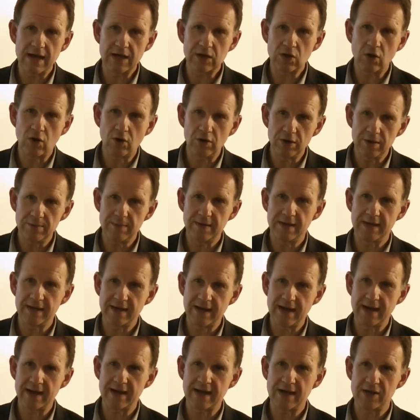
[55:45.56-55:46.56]

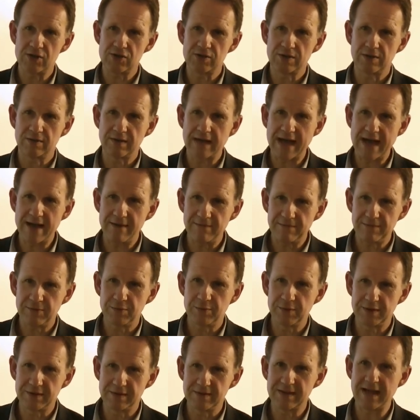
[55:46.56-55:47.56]
economy and actual
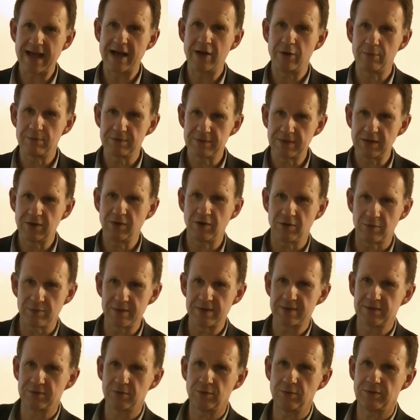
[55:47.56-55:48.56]
affluence helps a lot.
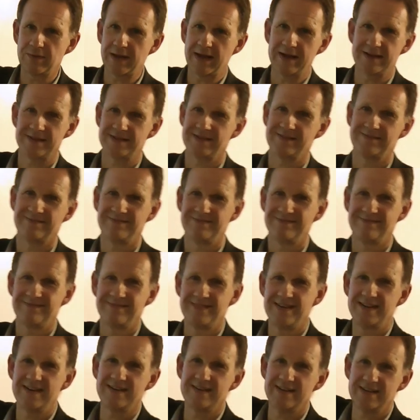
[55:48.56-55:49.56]
We saw that
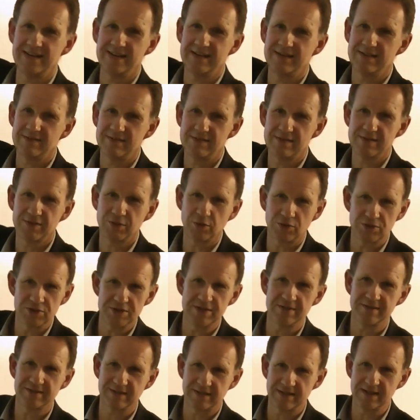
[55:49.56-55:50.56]
in the
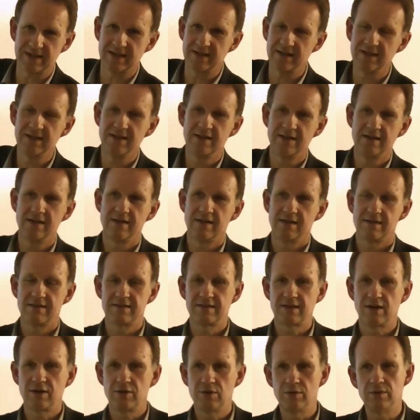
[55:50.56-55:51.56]
Scottish study.
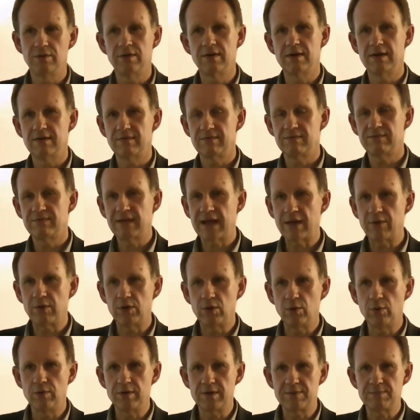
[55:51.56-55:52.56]
So that
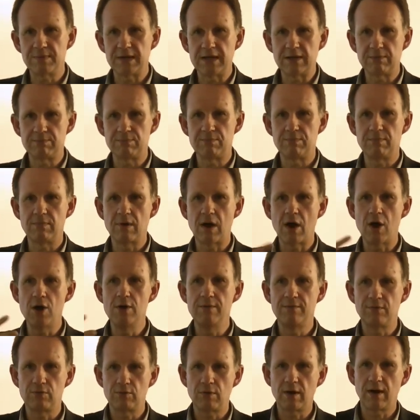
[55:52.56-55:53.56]
will always be
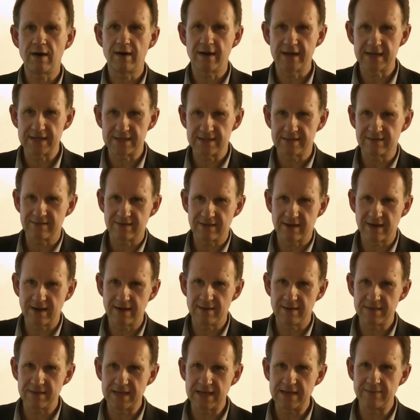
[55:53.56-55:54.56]
override
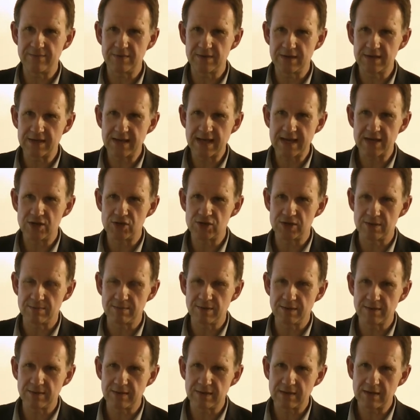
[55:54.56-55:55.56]
even the nature.
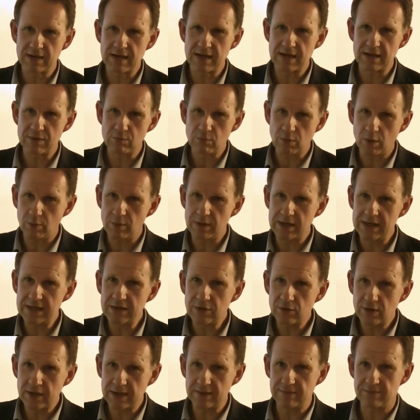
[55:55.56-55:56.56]
But what we're
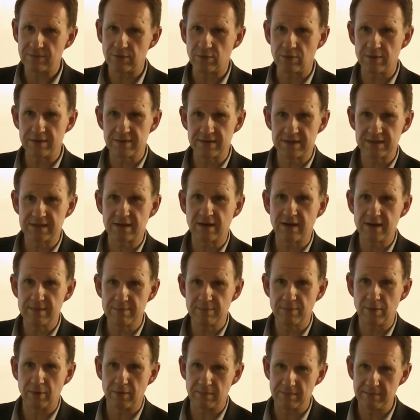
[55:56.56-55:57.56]
looking for is a
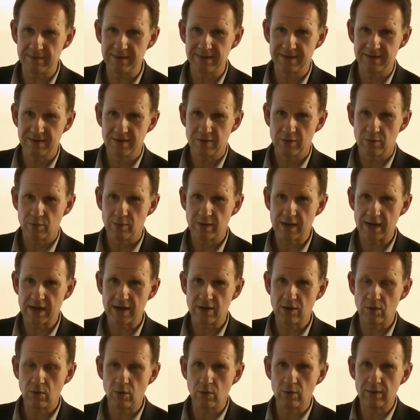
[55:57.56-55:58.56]
time bomb
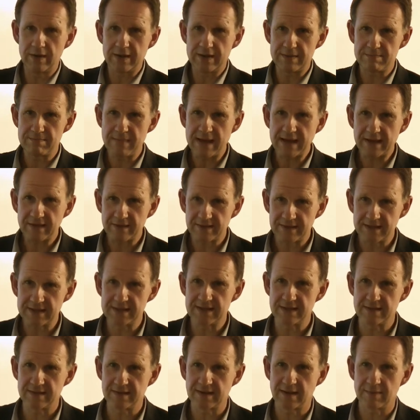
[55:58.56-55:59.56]
where all these mega
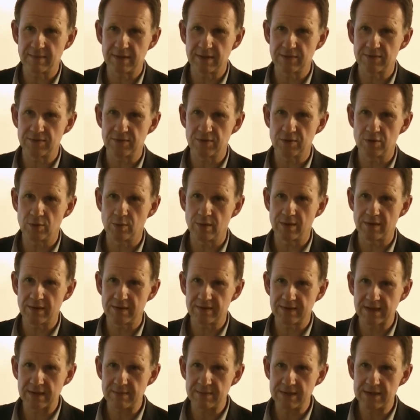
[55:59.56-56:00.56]
cities coming through, where
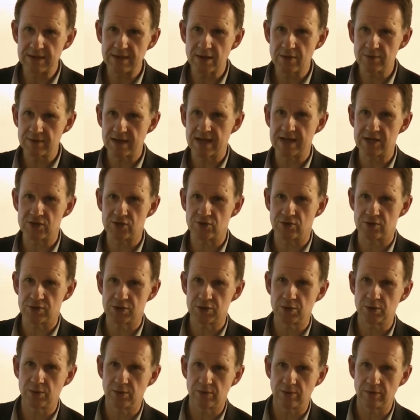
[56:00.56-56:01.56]
there's going to be no nature
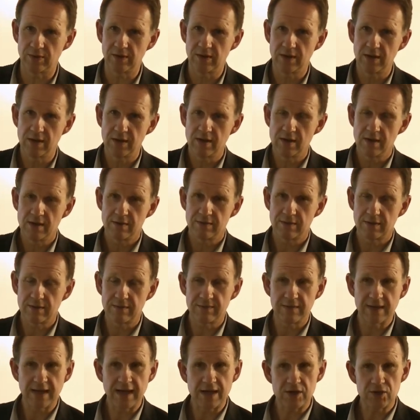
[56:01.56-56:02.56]
at all,
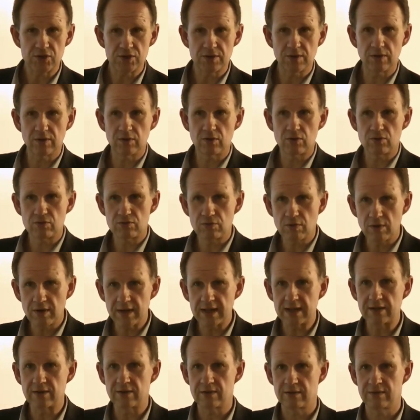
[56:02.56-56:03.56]
that the actual
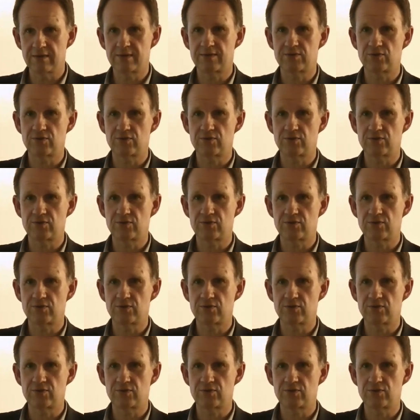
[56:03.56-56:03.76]
chronic